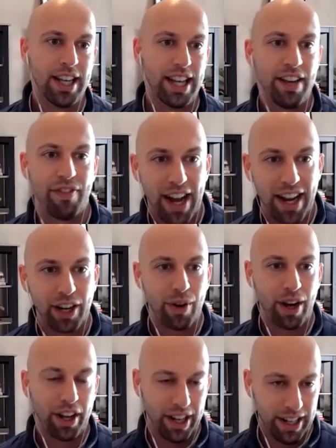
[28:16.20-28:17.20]
if I go
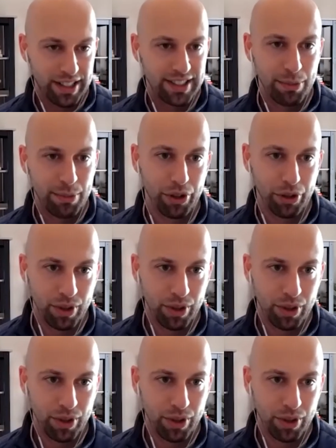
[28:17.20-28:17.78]
out and assemble the